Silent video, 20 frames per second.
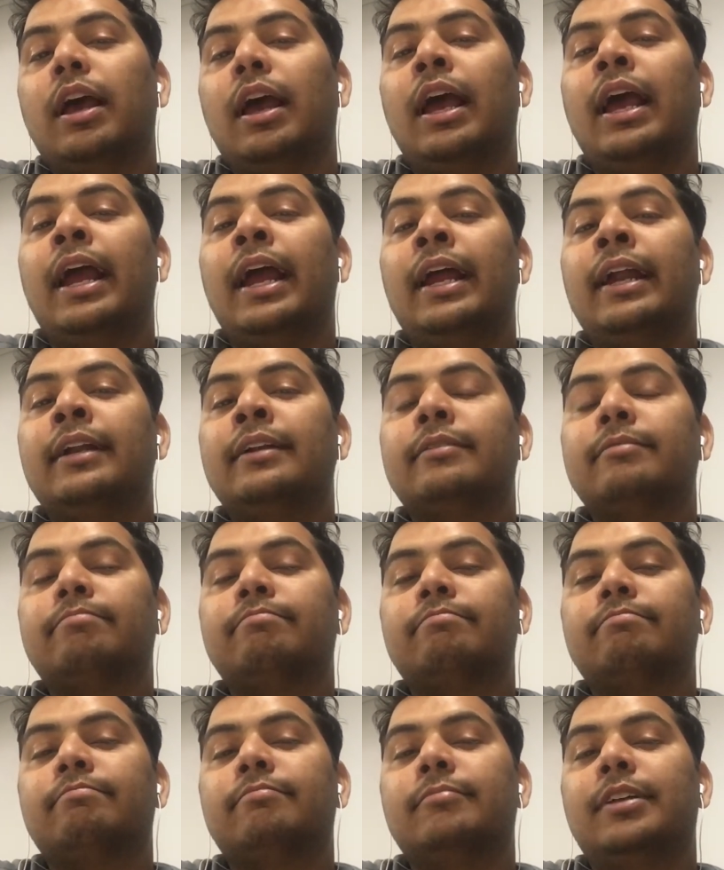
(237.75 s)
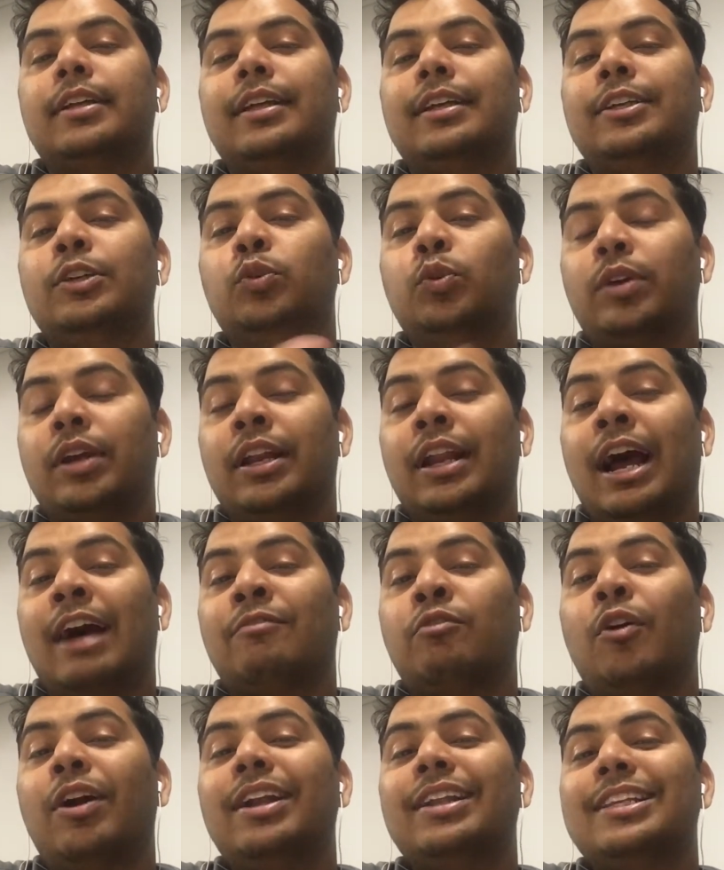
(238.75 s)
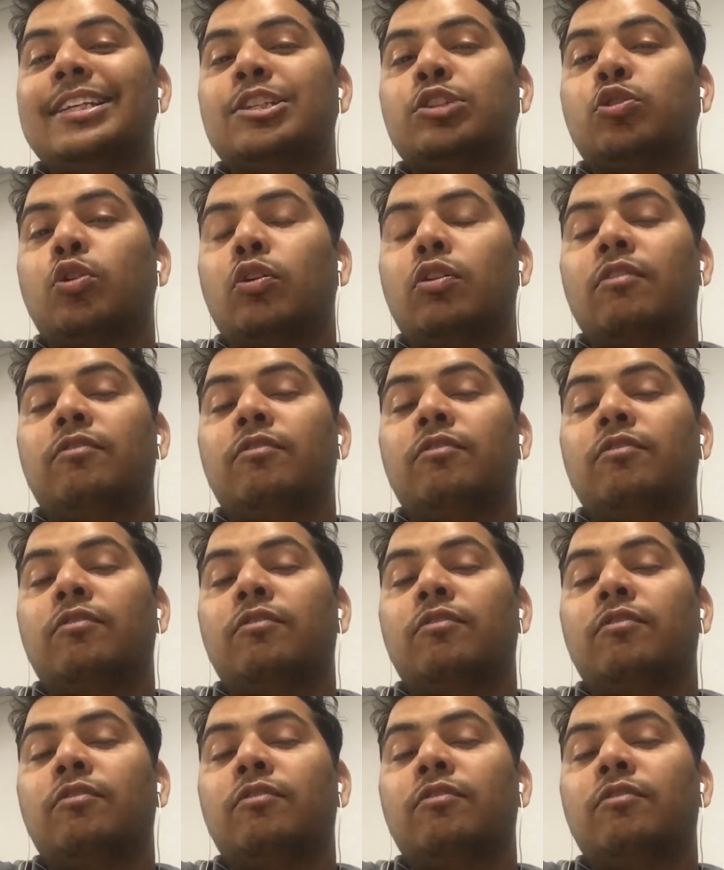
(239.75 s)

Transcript: And you can avoid this sort